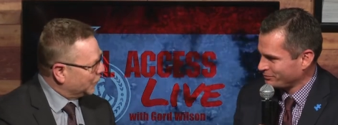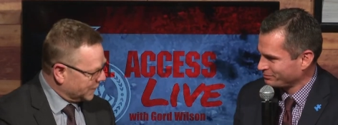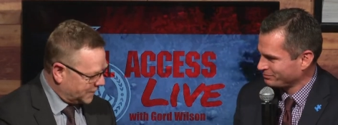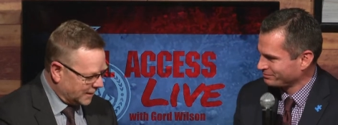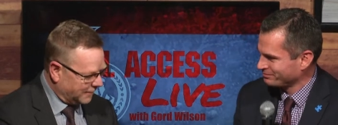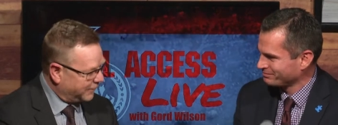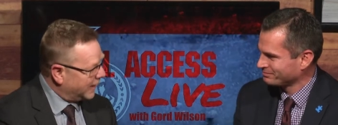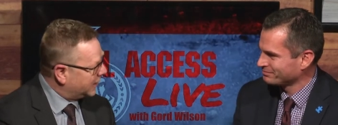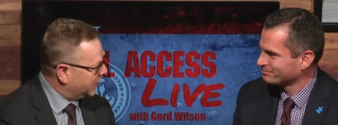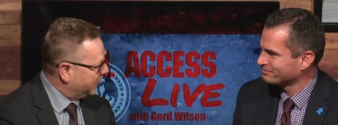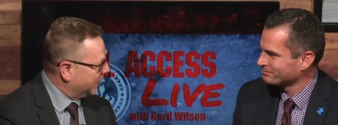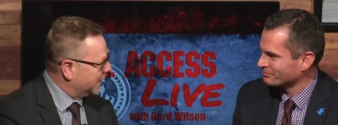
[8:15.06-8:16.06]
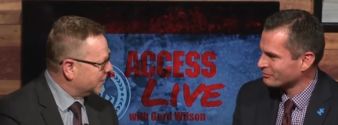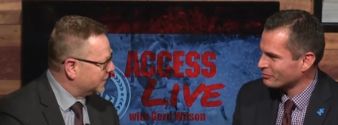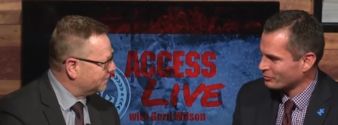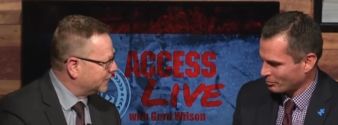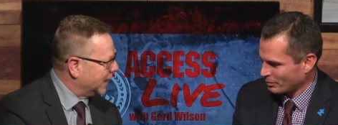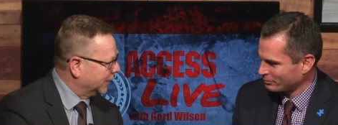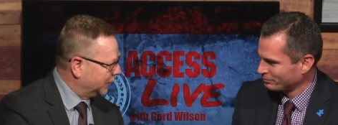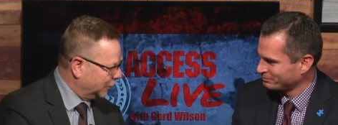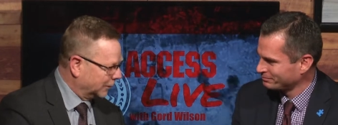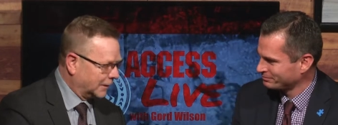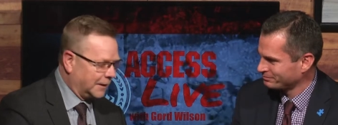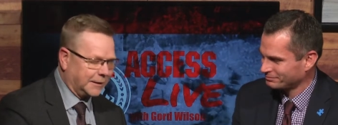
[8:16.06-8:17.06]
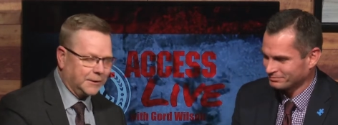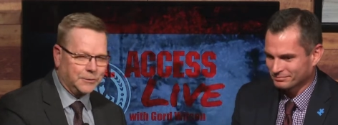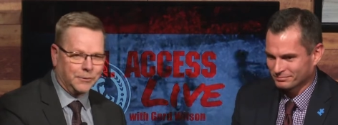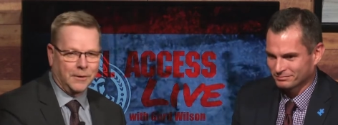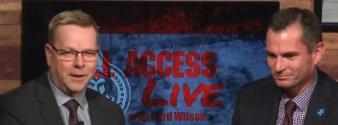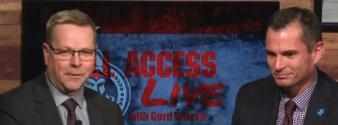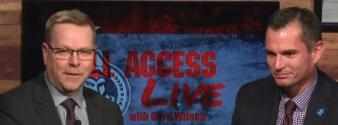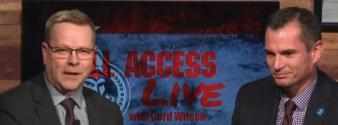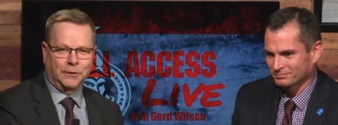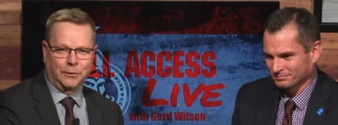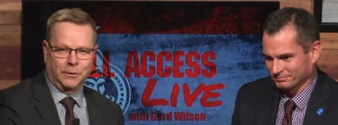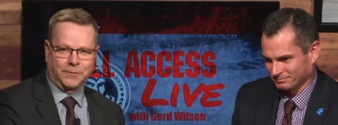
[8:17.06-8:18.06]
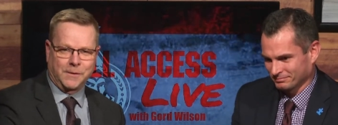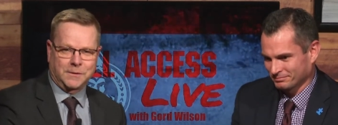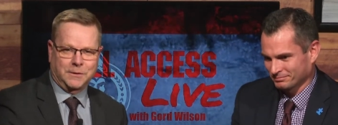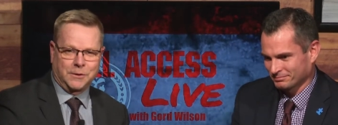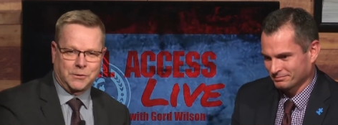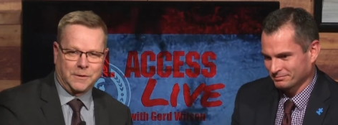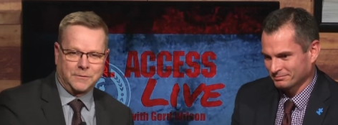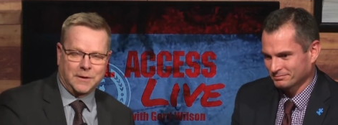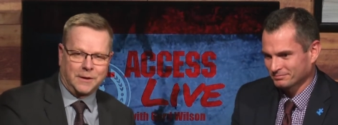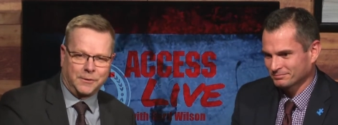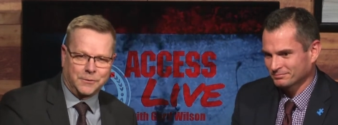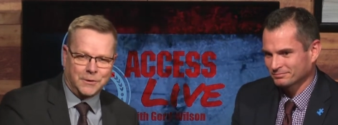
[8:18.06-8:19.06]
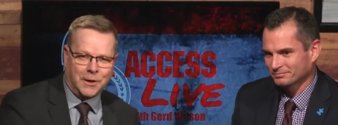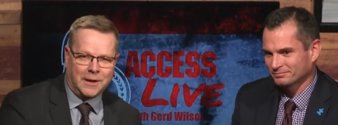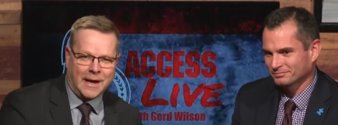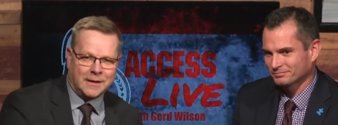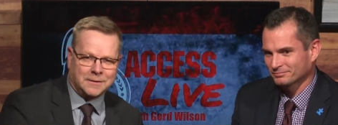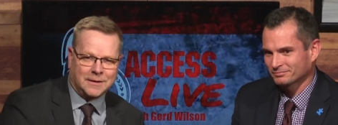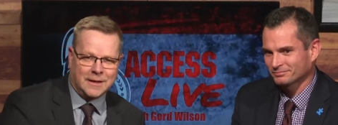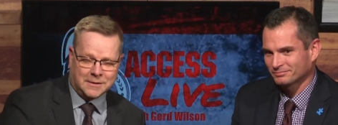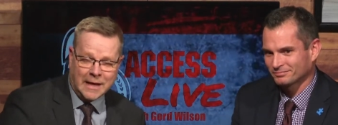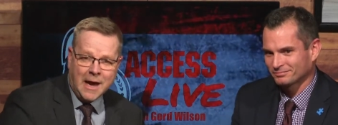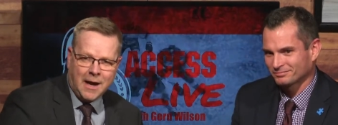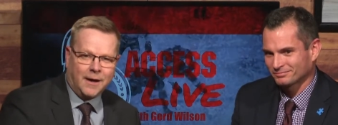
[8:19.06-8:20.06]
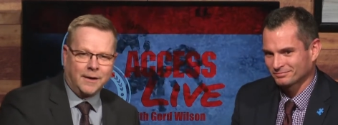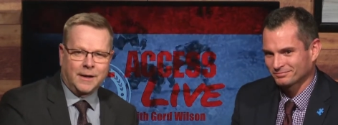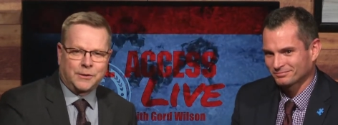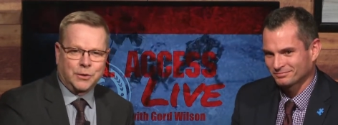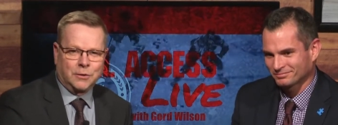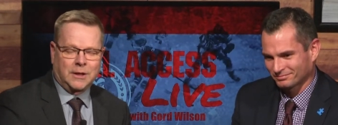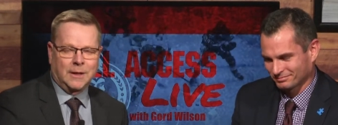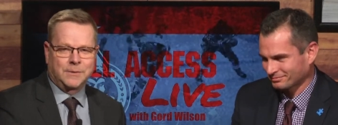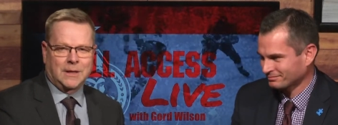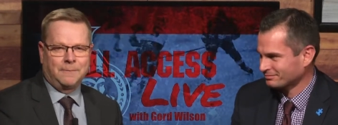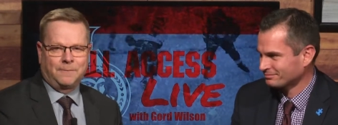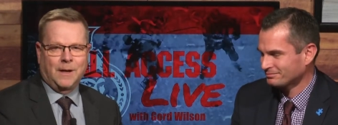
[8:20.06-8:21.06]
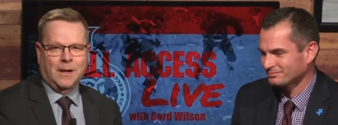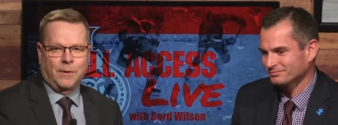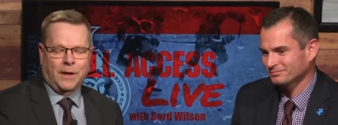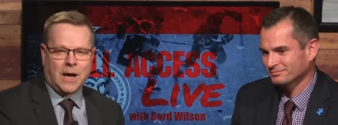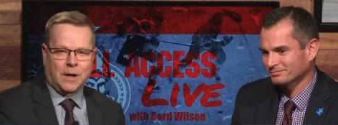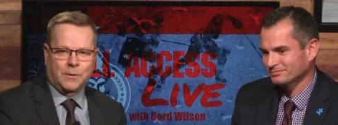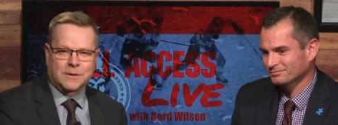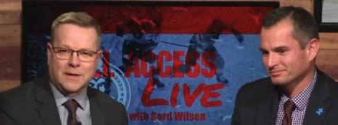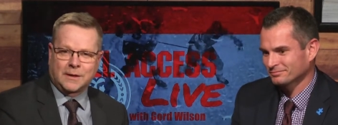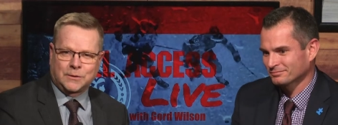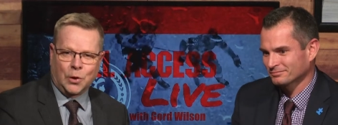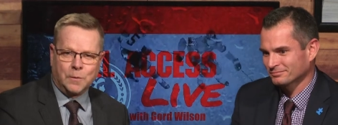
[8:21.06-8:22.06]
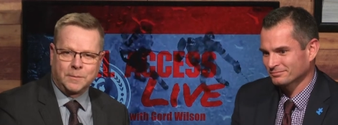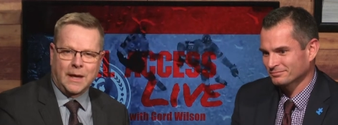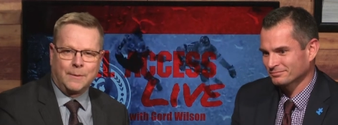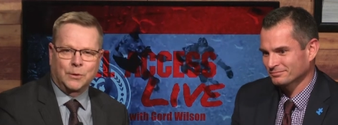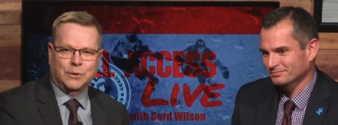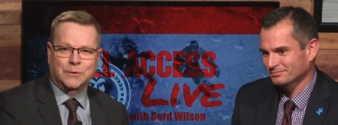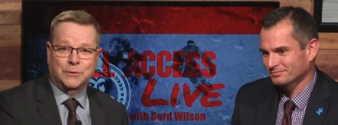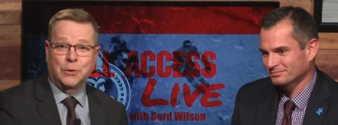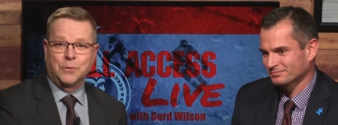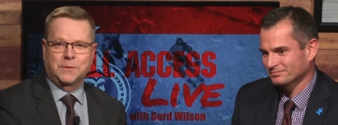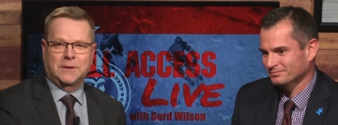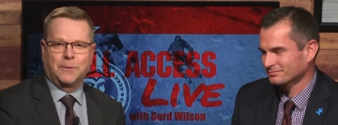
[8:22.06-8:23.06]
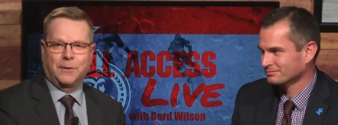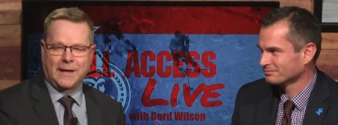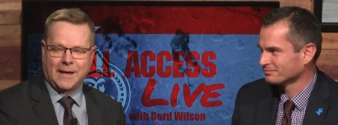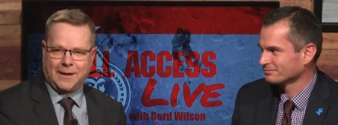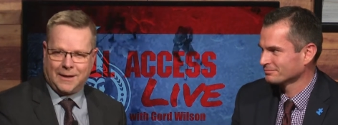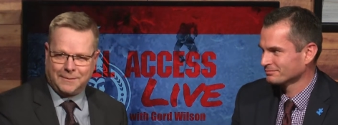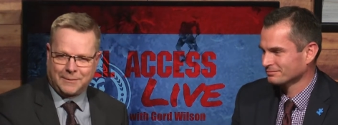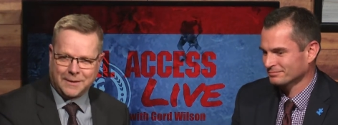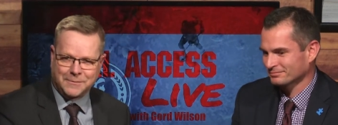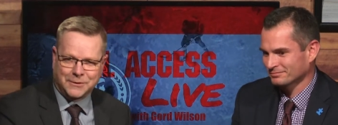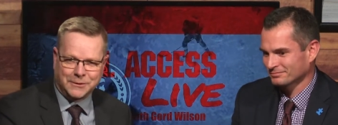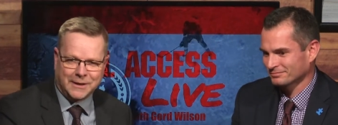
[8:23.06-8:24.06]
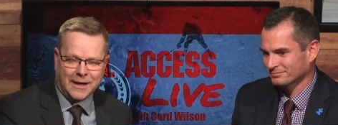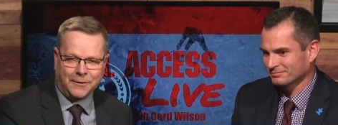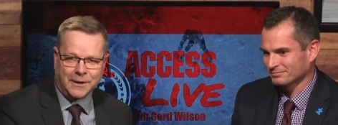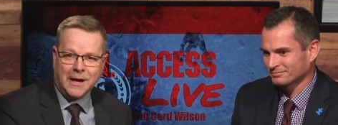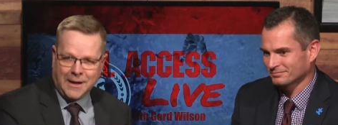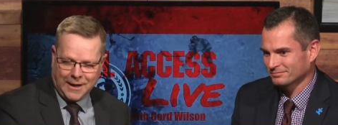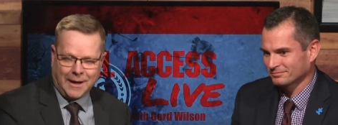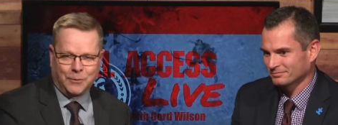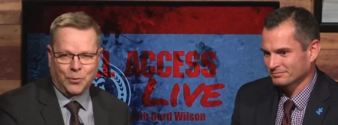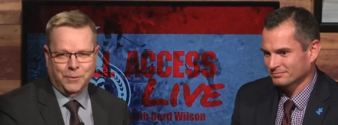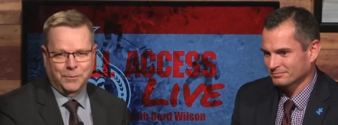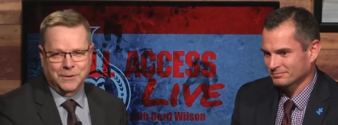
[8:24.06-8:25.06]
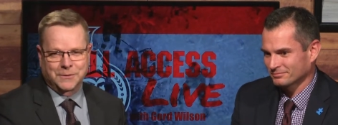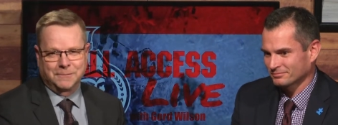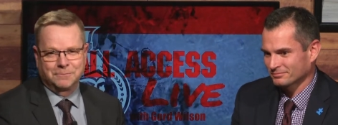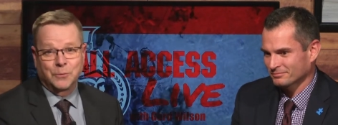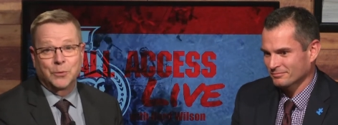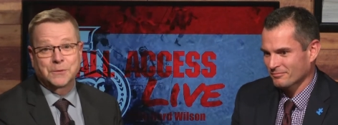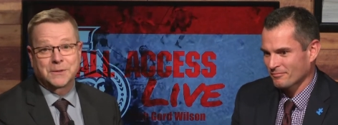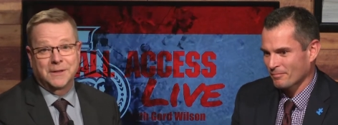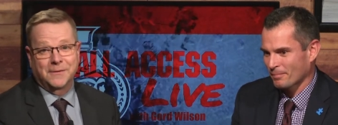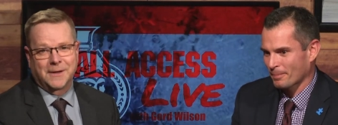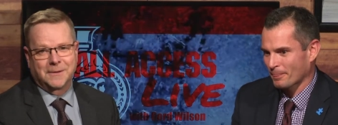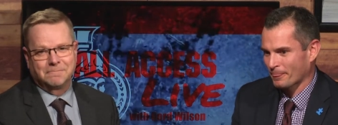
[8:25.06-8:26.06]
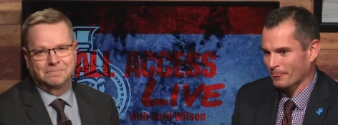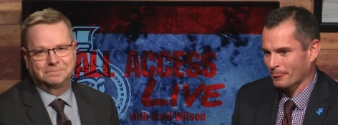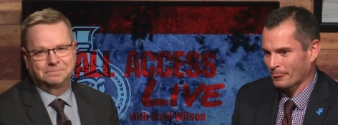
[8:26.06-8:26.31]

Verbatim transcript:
Speaker 1: Good stuff. Thank you for this, and good luck in Toronto. That'll do it for this edition of Senators All Access. Our next show comes up following Ottawa's next home game, which is Tuesday when Anaheim comes to town. I'm Gord Wilson. We'll see you then.